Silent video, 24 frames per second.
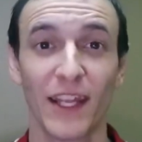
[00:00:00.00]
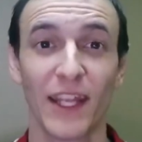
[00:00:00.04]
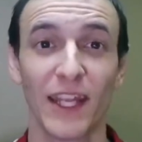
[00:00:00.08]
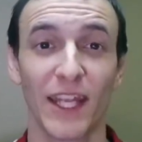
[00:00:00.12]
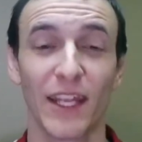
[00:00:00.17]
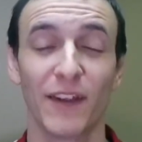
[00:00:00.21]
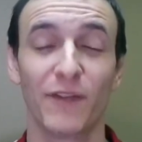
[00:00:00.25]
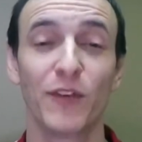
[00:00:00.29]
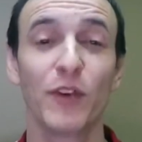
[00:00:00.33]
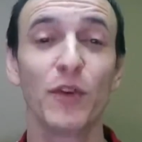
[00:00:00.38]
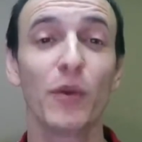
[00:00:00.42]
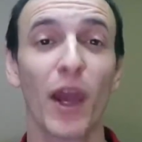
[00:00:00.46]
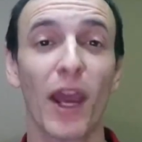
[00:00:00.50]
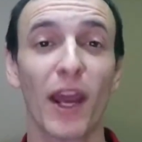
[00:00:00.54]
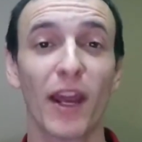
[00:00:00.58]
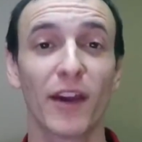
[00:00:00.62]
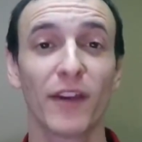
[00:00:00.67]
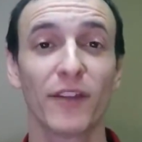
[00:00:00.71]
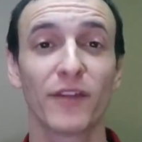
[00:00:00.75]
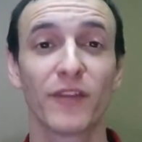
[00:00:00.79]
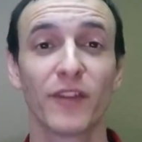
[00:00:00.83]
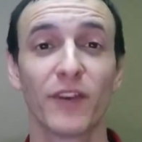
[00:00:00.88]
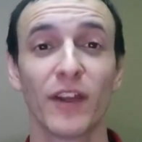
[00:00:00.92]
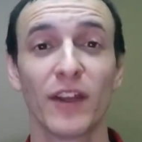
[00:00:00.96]
If you
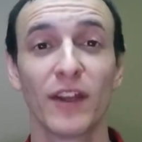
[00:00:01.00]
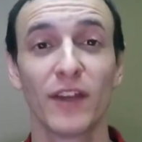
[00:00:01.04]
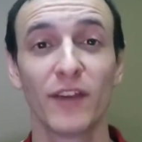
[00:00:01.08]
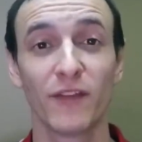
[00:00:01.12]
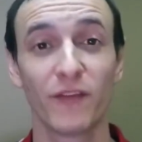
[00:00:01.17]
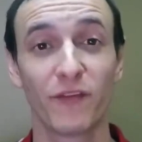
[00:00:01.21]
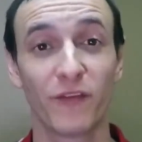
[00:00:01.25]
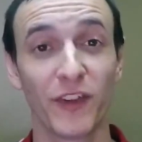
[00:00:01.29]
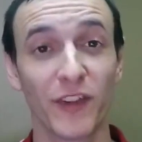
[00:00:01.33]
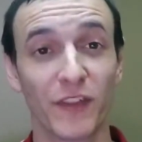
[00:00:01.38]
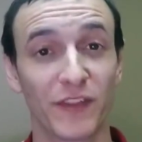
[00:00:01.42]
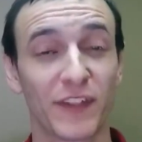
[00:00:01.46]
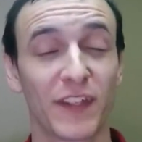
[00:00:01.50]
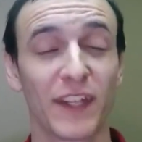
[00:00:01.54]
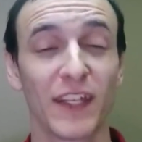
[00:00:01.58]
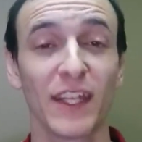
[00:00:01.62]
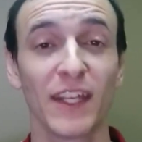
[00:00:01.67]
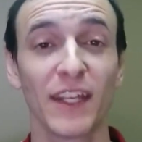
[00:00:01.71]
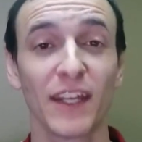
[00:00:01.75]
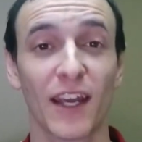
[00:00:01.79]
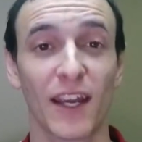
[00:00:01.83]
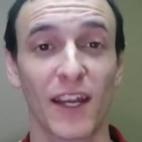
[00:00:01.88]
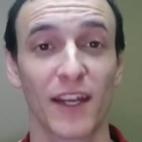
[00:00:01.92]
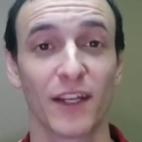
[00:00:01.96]
have
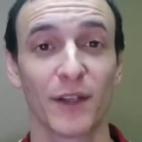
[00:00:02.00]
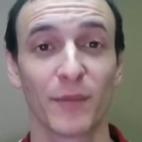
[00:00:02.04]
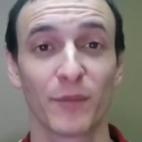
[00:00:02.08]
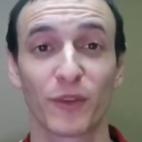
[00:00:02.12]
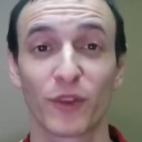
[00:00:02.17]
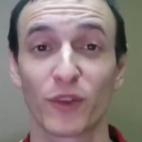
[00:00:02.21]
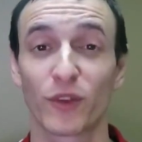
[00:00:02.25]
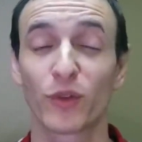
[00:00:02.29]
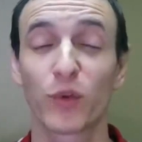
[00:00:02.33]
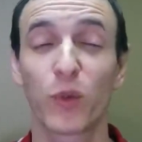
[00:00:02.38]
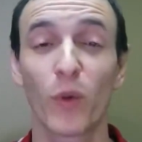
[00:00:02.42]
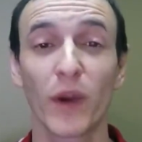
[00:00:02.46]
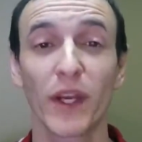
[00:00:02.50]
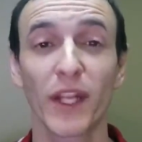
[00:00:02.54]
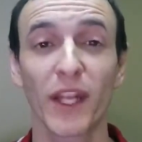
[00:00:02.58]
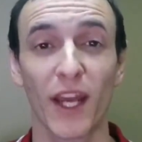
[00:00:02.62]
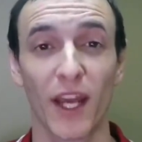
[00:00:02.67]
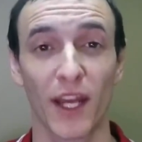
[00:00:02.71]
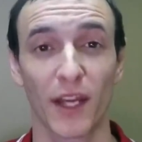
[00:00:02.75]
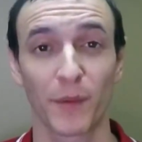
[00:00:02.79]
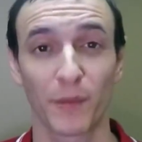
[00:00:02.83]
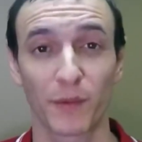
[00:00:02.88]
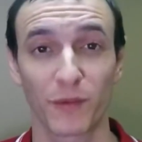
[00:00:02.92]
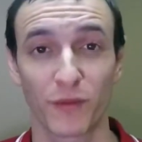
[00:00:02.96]
15 items or 20
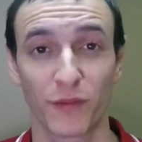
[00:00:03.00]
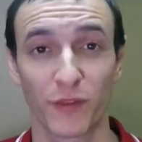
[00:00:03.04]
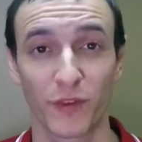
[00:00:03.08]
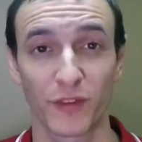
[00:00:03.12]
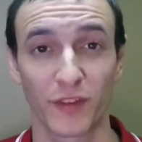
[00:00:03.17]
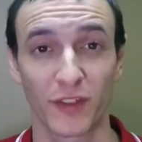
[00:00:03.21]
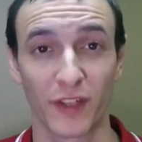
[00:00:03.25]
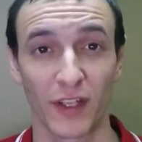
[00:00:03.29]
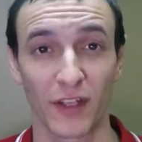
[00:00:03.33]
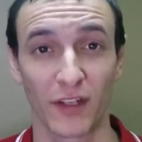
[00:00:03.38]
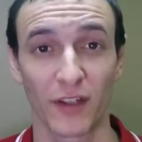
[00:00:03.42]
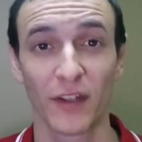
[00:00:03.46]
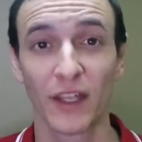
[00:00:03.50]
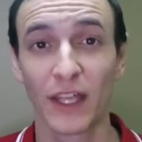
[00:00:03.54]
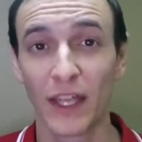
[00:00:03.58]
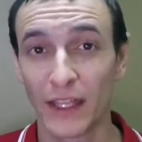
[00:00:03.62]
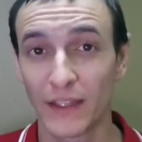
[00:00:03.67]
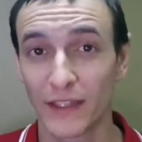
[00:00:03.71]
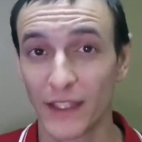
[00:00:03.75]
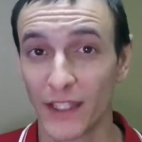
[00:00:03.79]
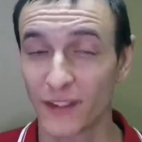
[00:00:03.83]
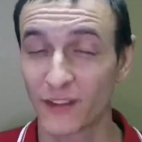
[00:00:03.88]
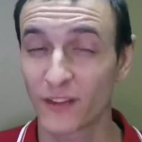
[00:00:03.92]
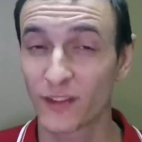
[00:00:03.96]
items for sale,
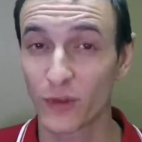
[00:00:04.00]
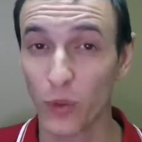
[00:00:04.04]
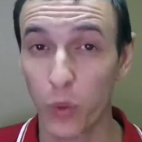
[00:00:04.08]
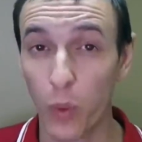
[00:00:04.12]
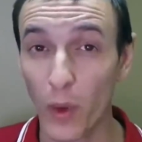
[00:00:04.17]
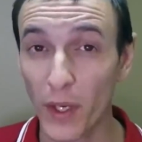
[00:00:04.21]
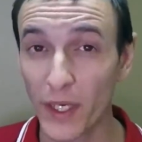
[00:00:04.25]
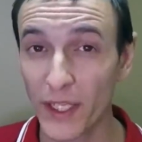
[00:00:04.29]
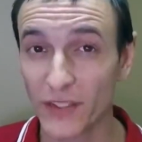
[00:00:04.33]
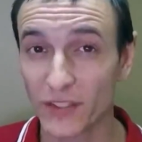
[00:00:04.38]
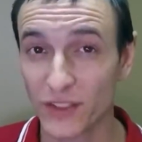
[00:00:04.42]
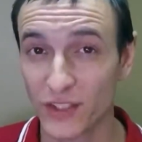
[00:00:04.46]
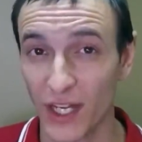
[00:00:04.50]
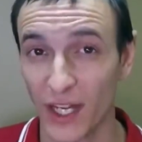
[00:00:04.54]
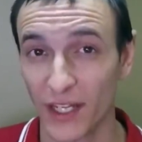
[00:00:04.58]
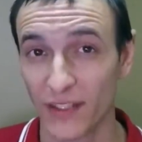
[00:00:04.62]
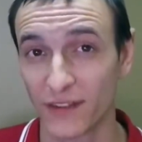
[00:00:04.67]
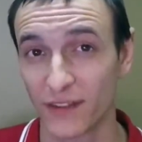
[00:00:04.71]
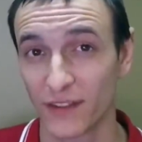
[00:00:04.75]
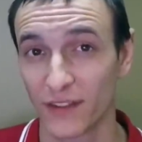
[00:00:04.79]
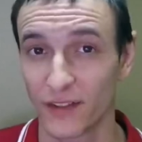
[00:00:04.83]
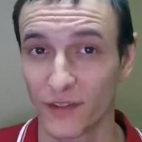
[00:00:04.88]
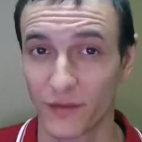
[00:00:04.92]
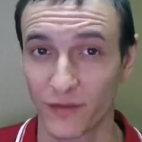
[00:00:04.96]
that's 20
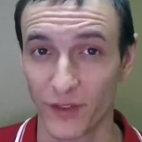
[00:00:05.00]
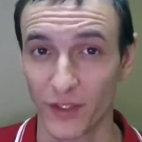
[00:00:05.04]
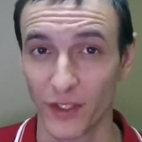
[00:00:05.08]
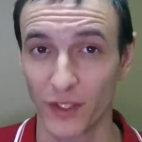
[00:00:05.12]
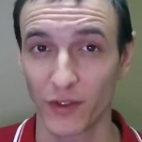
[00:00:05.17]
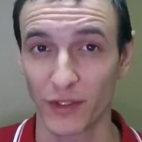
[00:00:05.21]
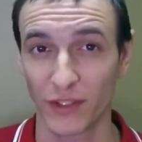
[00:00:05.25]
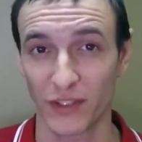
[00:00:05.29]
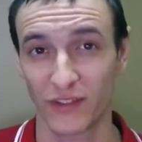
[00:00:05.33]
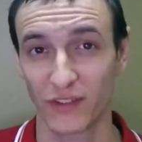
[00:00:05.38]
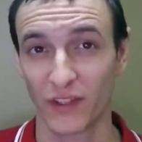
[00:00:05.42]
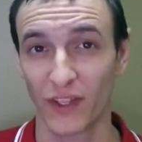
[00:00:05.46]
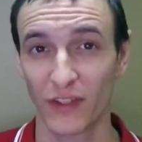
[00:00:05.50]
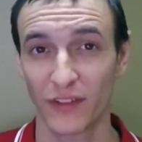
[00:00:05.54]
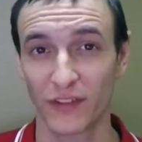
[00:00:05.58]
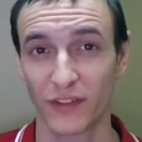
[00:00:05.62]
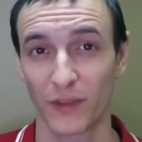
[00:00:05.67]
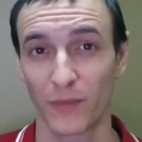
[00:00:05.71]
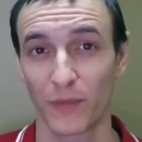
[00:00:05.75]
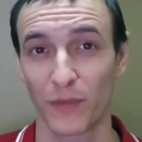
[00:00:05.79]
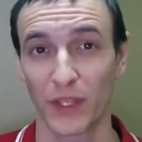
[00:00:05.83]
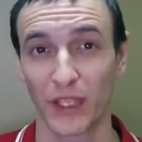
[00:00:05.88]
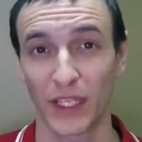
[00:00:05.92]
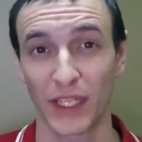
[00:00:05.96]
chances for you to sell
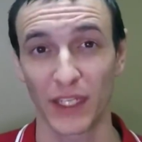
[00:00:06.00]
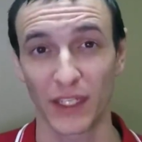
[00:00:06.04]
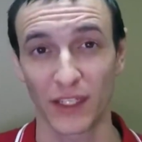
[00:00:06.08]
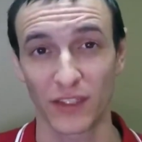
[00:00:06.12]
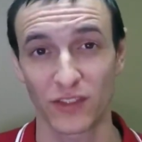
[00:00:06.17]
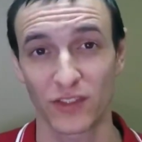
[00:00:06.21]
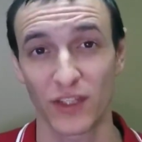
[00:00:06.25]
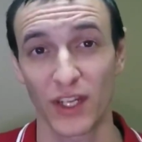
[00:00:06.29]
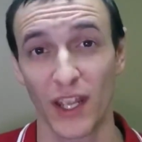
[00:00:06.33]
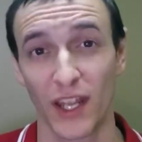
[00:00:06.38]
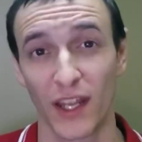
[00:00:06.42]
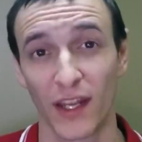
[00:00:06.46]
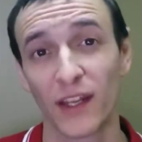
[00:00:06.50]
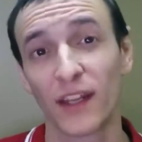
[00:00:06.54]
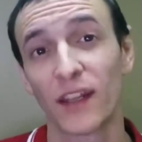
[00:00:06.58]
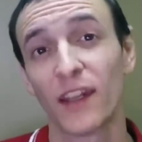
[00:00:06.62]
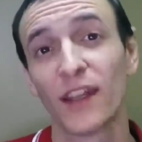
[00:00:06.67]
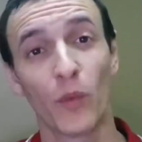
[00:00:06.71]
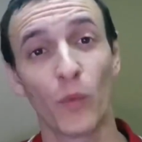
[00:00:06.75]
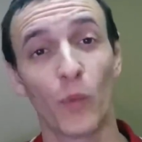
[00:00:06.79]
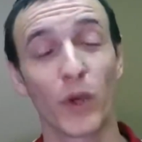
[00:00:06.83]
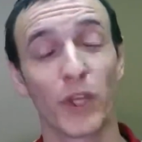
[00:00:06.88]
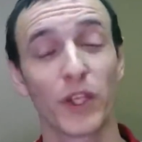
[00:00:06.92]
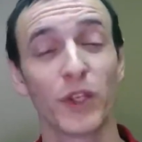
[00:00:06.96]
something each day.
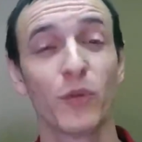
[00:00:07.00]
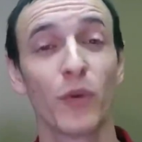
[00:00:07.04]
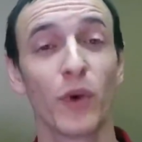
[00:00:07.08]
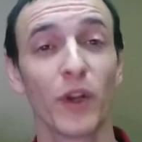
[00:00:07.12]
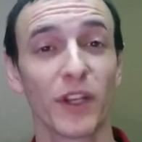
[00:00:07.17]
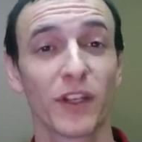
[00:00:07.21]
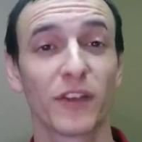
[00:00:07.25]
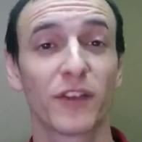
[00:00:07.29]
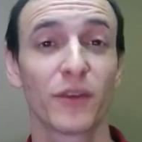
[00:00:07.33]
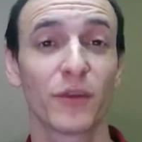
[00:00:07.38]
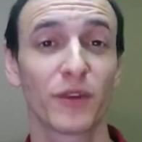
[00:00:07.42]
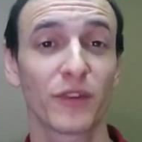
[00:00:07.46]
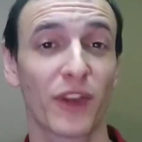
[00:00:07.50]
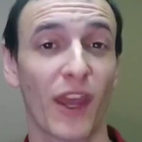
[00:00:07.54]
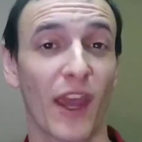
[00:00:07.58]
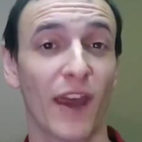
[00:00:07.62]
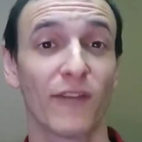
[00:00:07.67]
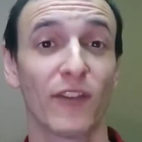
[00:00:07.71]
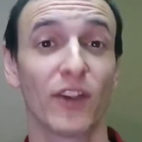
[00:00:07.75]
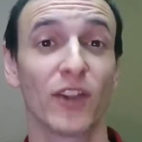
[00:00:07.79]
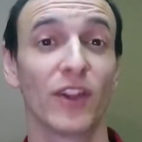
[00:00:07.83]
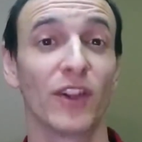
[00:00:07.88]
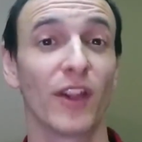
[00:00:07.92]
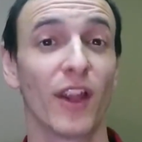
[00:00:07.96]
What you want to do is
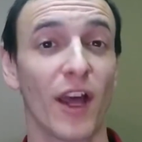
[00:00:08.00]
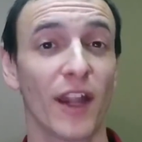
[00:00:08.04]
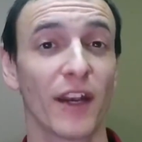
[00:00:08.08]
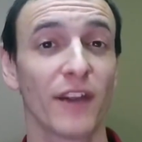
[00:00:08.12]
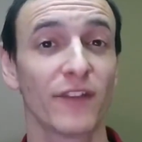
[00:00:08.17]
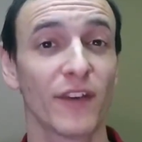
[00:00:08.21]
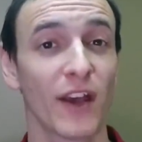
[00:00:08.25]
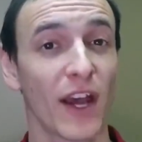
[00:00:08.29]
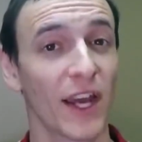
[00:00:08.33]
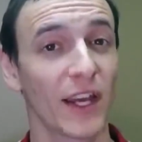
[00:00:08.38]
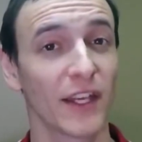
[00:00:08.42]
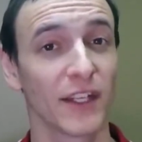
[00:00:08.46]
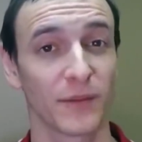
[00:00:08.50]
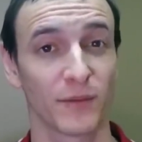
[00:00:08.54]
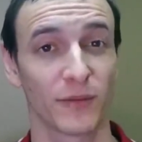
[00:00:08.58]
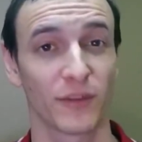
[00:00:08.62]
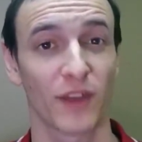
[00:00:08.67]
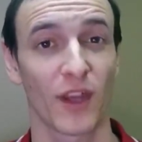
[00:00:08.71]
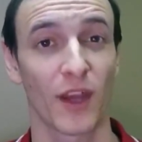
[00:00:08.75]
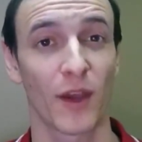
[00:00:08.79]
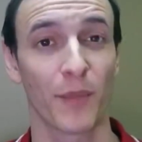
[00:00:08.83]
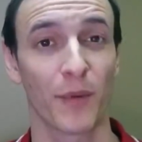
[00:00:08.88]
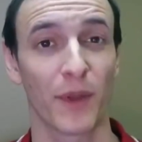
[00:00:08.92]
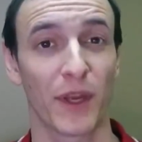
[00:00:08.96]
have a lot of items
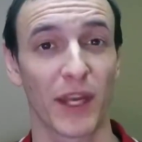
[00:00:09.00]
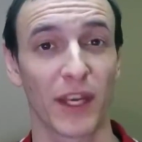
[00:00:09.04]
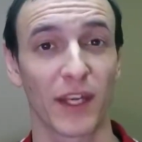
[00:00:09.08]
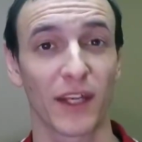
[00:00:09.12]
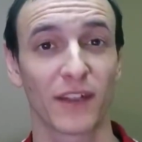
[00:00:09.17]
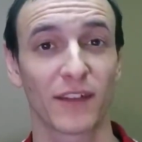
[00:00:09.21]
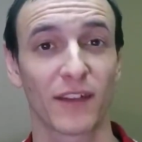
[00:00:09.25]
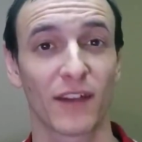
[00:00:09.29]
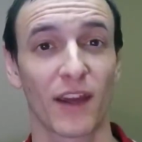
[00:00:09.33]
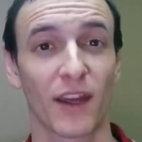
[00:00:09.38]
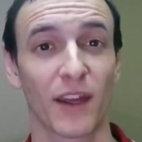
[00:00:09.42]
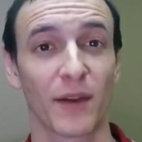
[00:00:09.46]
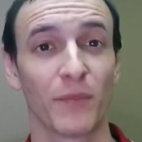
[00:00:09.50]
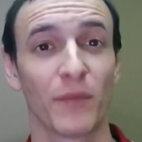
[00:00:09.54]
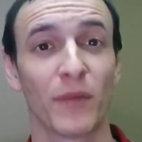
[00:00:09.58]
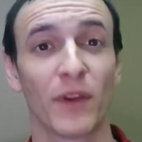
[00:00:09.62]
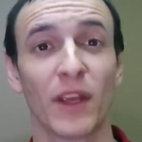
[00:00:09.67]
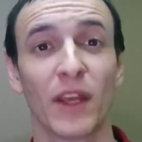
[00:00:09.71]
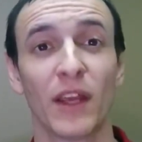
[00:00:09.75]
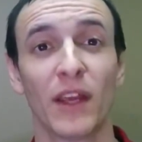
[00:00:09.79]
up at any time.